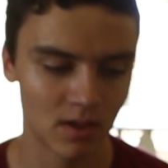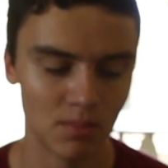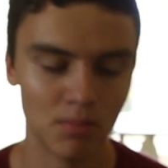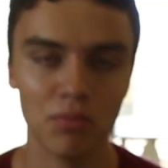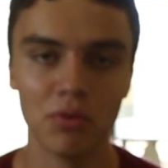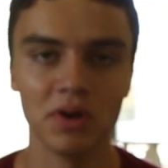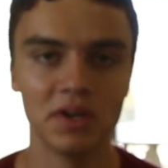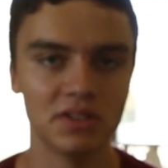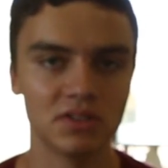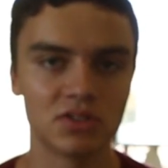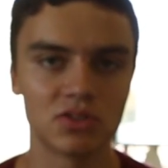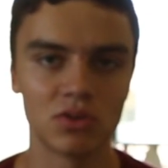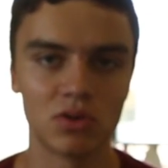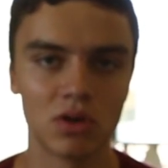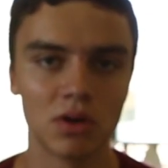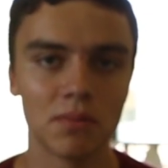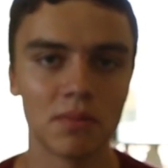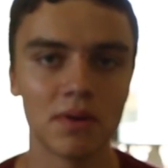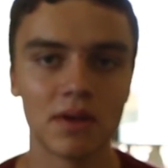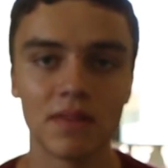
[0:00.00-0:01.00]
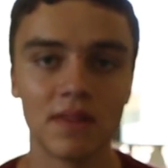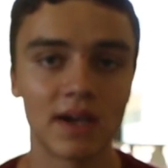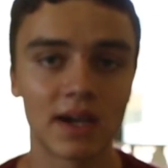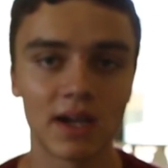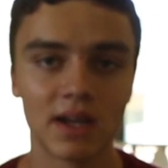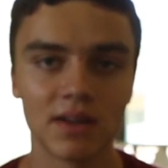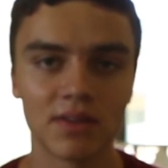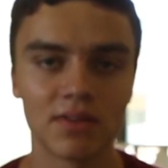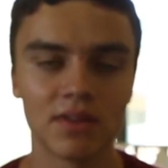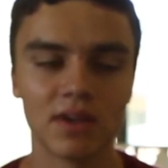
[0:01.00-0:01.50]
brainstorm, that
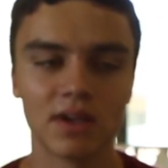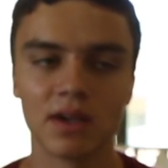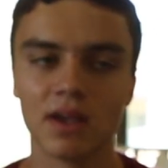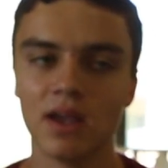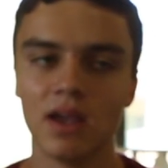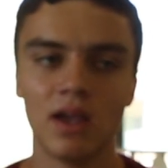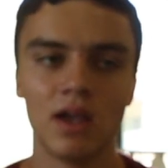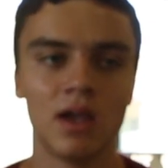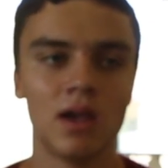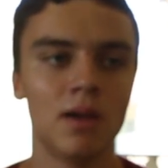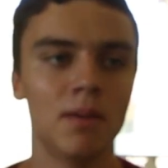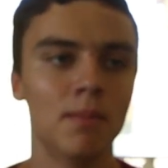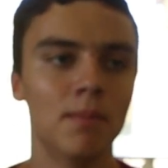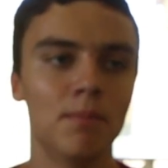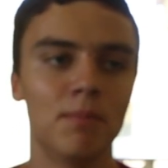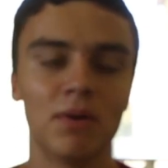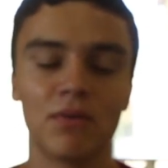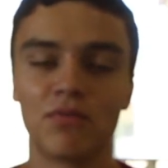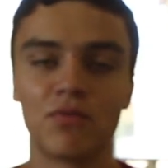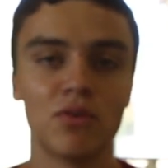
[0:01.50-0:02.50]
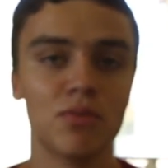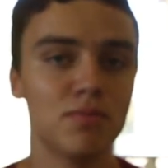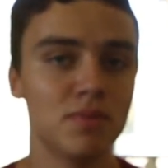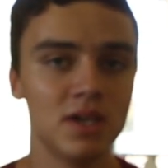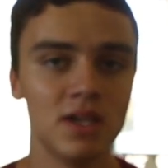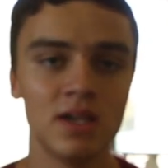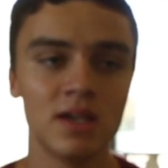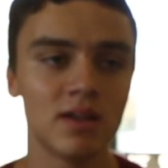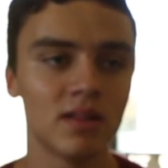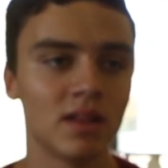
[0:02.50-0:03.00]
kind of thing. But for
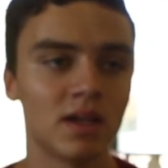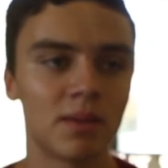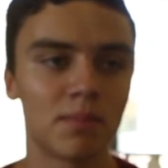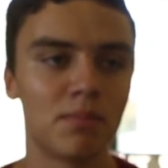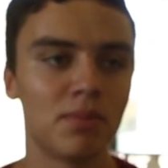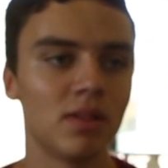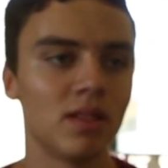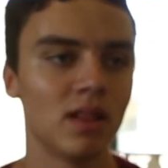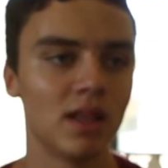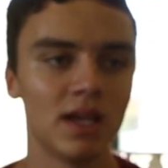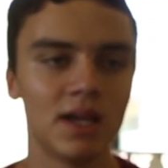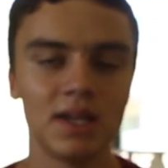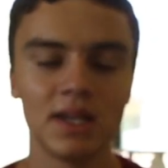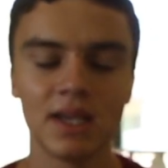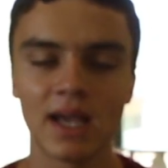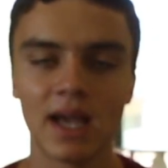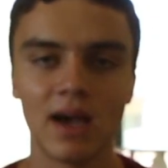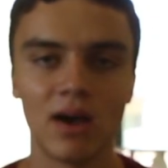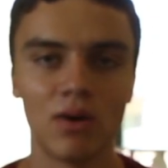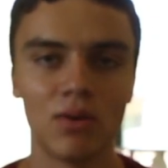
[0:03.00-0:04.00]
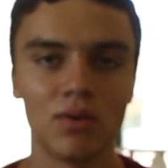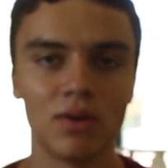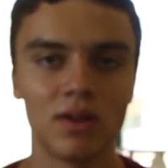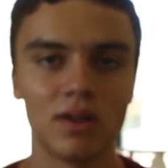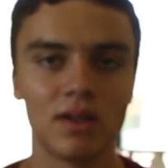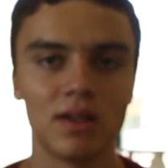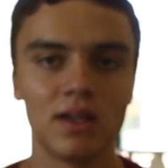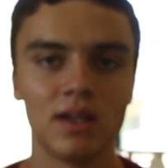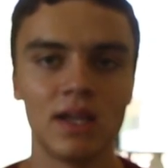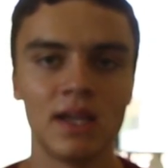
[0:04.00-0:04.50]
me, like planning out
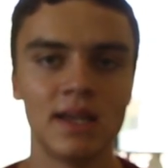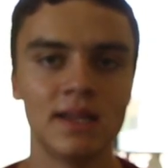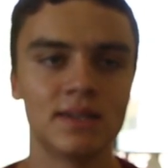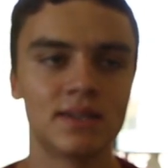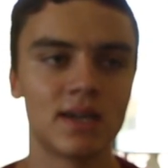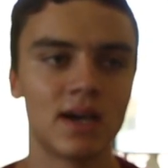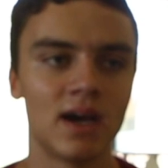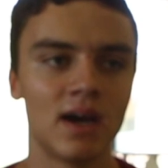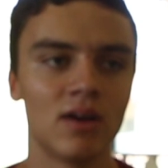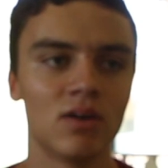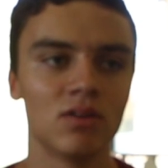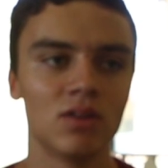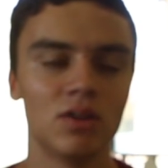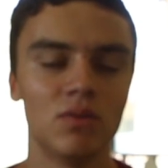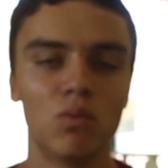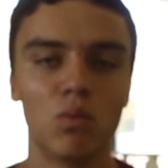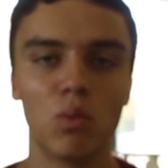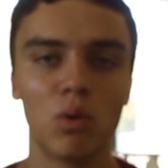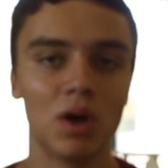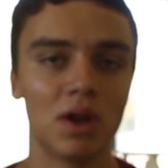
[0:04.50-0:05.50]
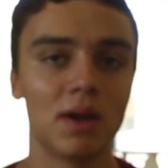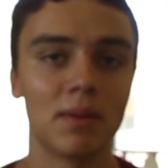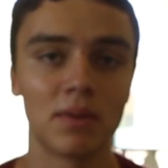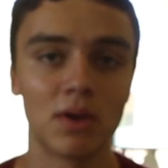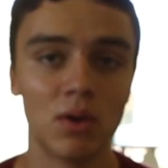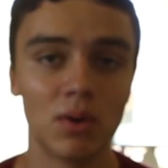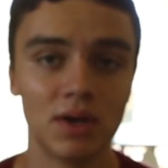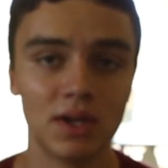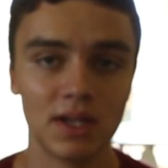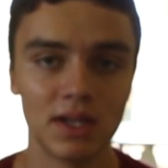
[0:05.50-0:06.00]
entirely what I'm
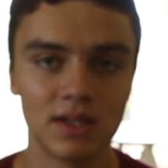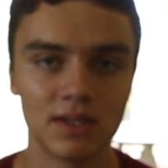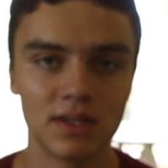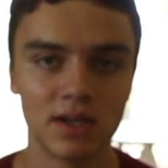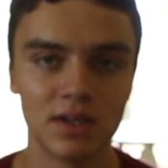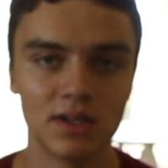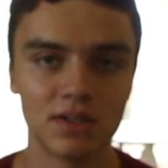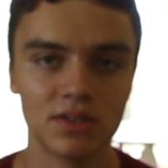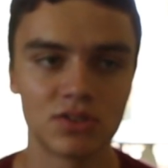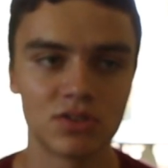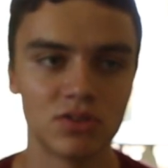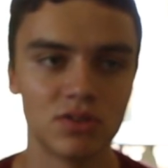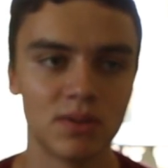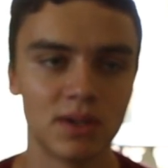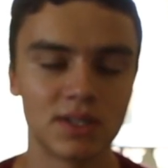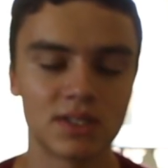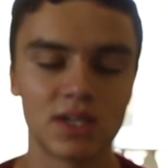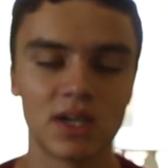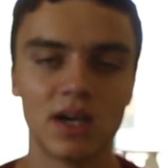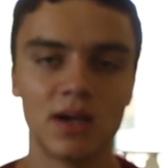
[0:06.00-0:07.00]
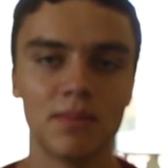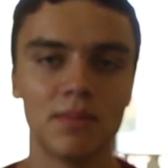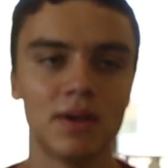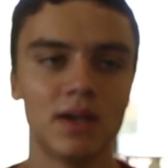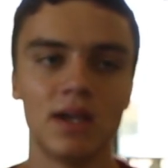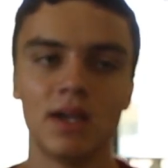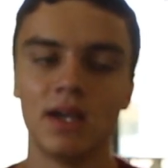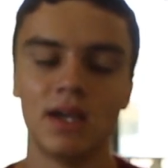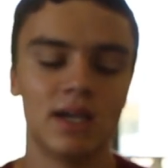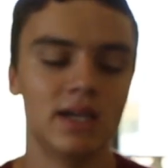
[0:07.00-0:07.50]
going to get done in a certain amount of time
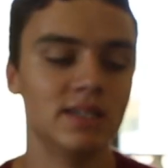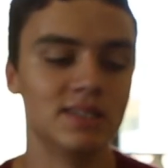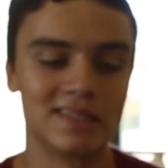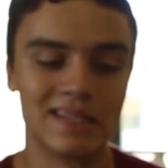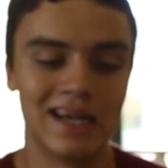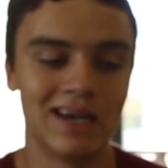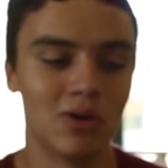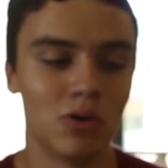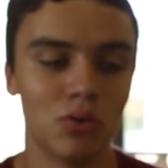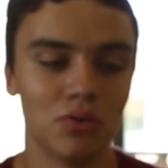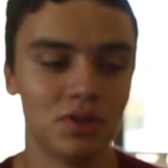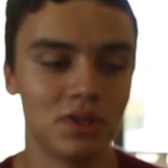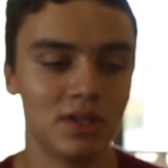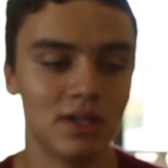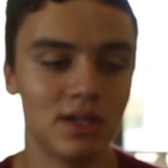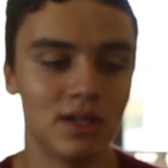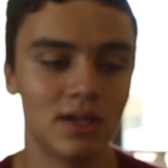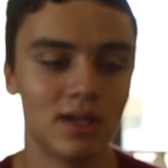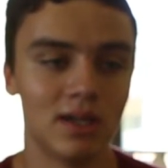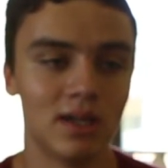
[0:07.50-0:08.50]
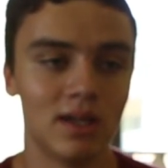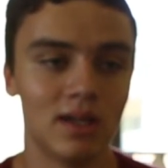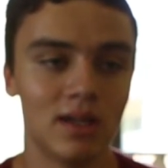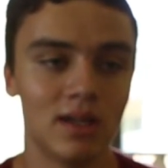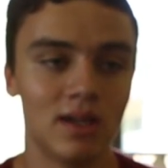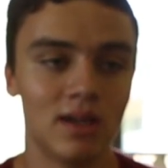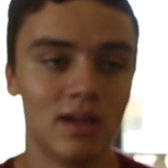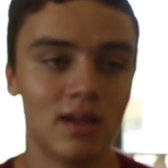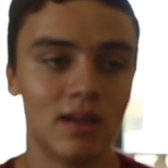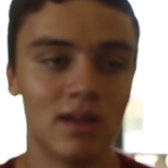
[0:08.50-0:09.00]
is not only
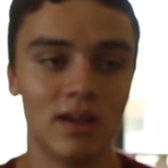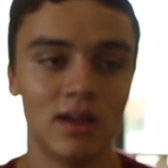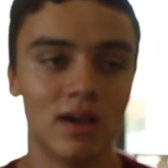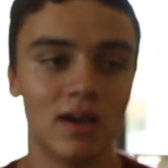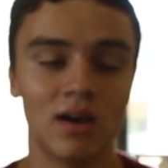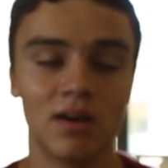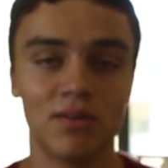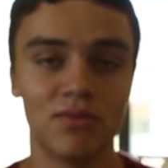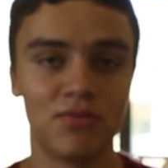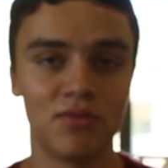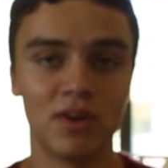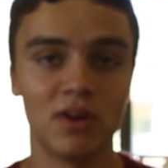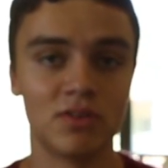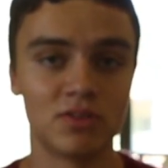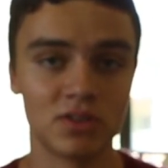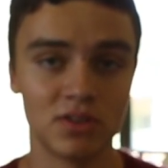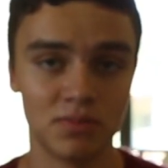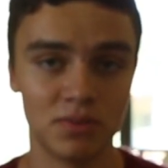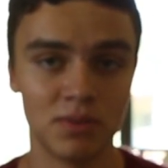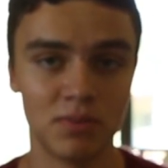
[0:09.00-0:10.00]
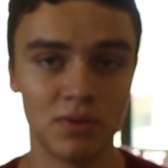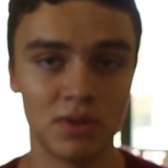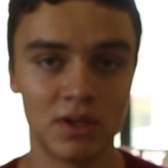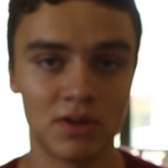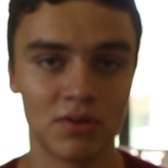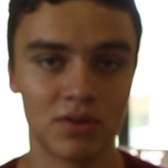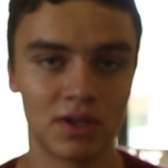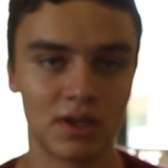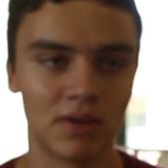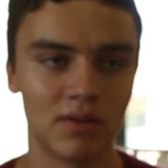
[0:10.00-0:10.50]
unfair to the people
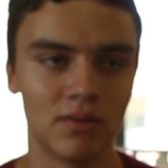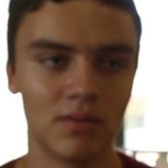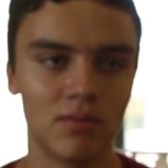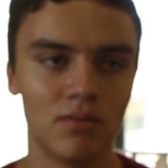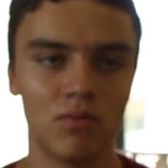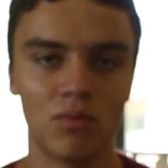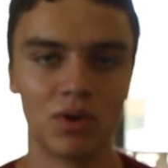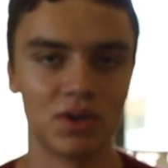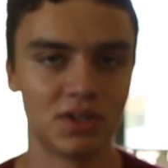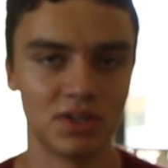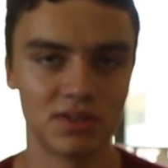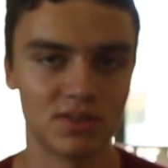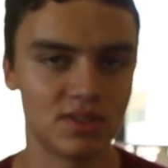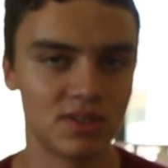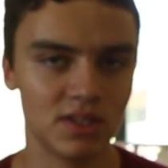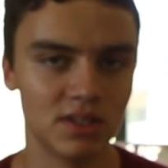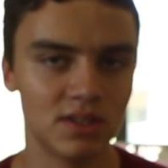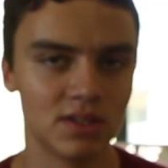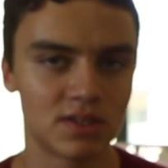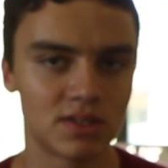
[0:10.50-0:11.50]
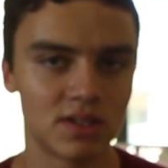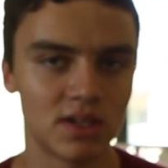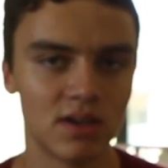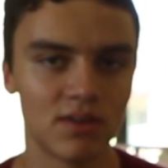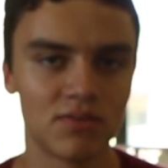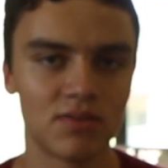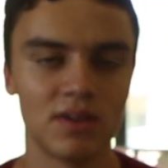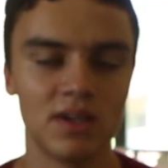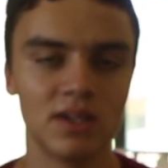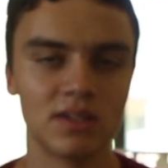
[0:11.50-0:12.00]
that are like wanting to see this
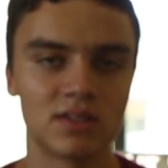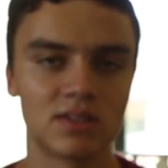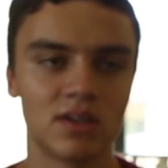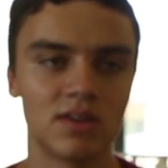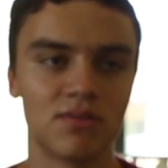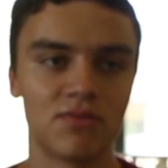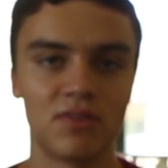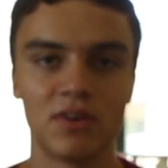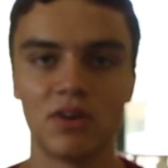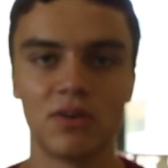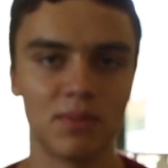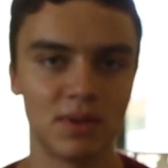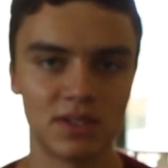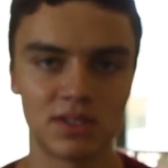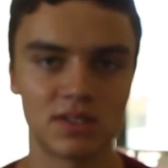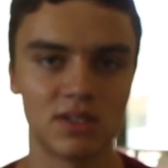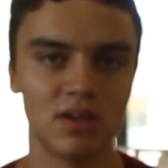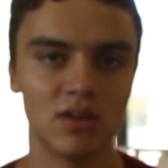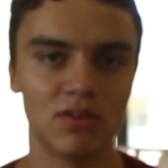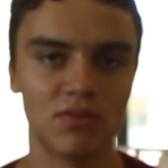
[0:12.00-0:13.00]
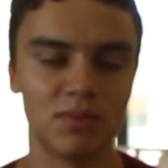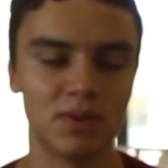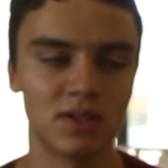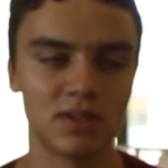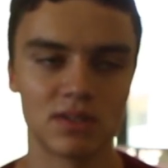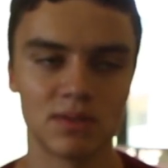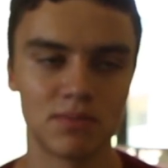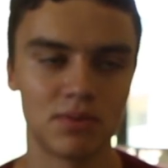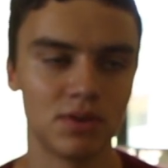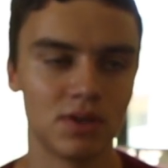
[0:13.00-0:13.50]
stuff, it's unfair to myself
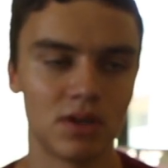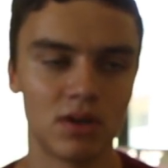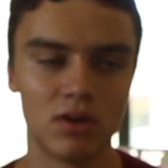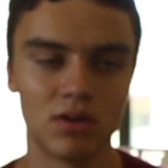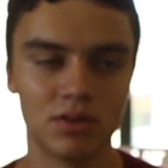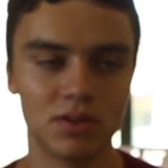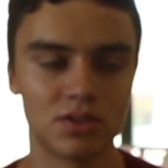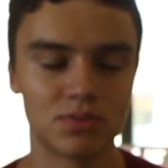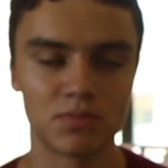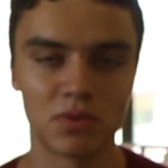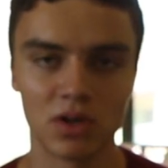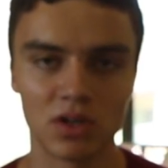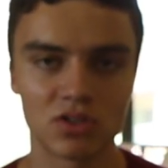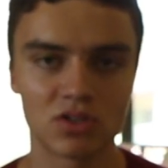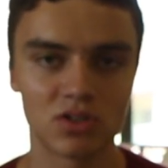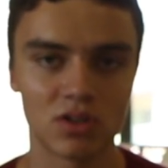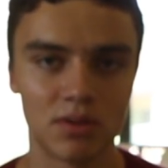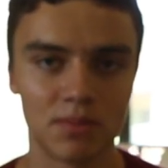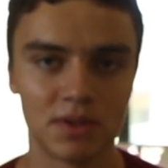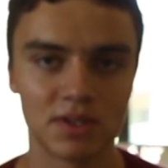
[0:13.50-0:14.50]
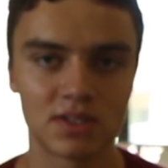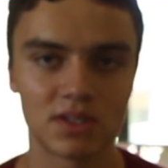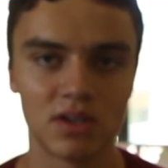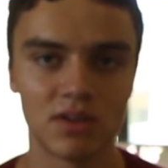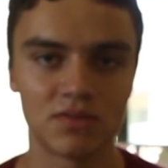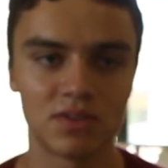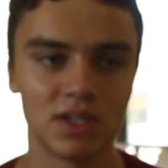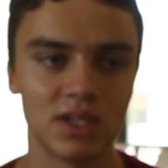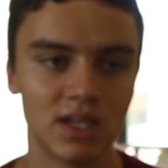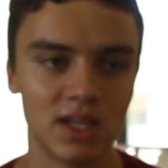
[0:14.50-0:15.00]
because I'm putting all this pressure on
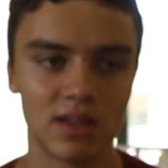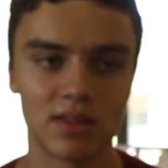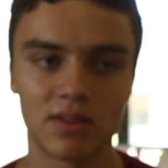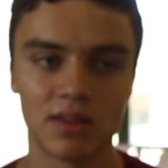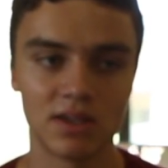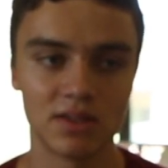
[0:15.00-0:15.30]
myself to get